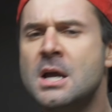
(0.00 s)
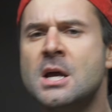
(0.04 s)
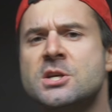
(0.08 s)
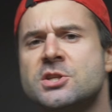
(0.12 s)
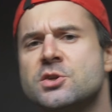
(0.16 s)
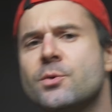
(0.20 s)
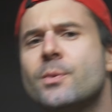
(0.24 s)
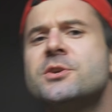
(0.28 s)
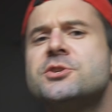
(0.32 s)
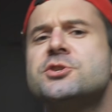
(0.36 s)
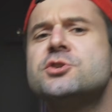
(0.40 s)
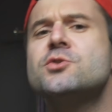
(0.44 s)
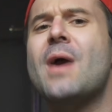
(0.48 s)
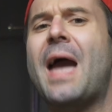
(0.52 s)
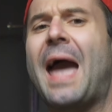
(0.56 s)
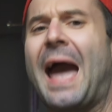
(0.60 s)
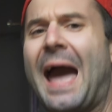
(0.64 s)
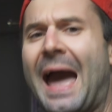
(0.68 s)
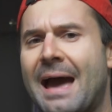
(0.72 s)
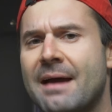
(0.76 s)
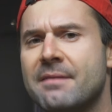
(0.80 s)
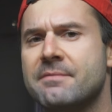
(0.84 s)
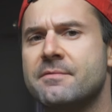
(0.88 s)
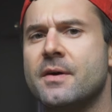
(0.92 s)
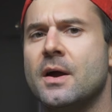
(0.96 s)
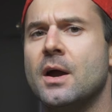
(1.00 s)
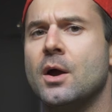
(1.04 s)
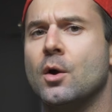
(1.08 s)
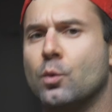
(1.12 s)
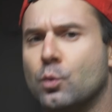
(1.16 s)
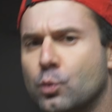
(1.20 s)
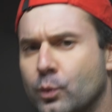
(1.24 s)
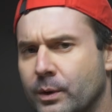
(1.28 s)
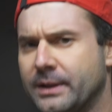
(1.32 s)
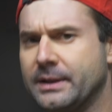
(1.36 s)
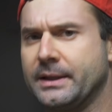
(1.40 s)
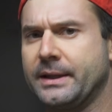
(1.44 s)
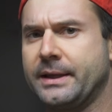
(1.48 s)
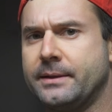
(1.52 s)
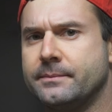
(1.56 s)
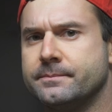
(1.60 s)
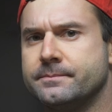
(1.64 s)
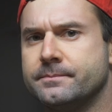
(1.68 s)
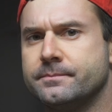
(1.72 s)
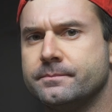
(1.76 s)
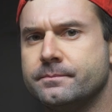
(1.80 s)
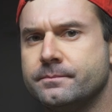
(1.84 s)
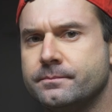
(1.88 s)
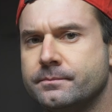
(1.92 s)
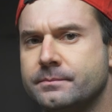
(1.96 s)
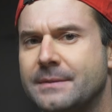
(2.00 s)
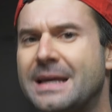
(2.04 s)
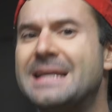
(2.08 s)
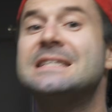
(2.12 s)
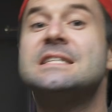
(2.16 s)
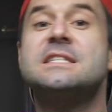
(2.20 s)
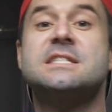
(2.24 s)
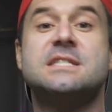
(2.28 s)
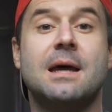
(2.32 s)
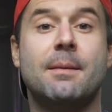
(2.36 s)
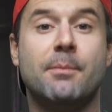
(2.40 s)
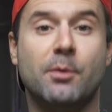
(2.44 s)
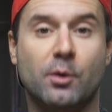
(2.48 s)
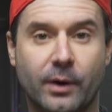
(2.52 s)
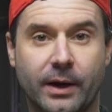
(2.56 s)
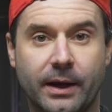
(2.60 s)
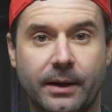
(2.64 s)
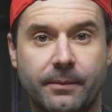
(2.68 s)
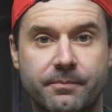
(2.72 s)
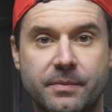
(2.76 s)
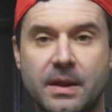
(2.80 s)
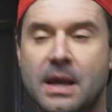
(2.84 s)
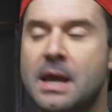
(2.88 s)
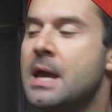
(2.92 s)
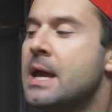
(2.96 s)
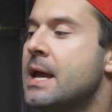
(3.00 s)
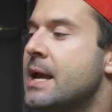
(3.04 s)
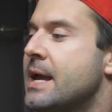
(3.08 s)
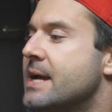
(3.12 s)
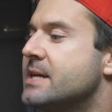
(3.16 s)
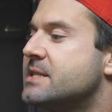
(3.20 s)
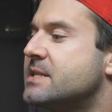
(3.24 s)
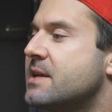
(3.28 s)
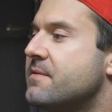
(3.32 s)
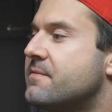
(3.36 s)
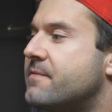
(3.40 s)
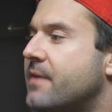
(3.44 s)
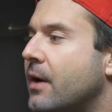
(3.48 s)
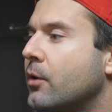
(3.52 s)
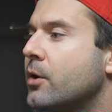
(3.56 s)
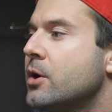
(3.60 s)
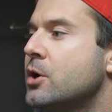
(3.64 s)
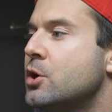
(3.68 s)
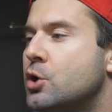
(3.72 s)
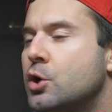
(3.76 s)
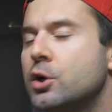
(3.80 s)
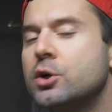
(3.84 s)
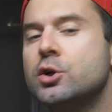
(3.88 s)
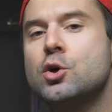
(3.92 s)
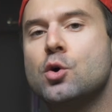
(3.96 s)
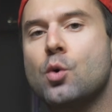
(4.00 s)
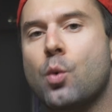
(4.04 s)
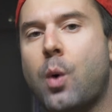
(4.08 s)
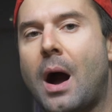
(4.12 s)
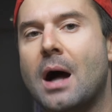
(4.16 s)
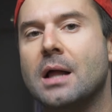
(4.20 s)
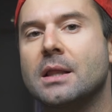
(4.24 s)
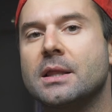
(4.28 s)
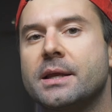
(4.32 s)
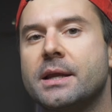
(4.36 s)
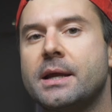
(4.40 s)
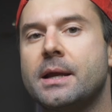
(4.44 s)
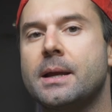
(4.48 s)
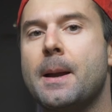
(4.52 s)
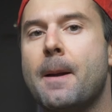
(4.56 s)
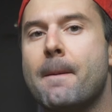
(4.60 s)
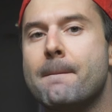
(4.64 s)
So what you have really, in summary, is a very good quality,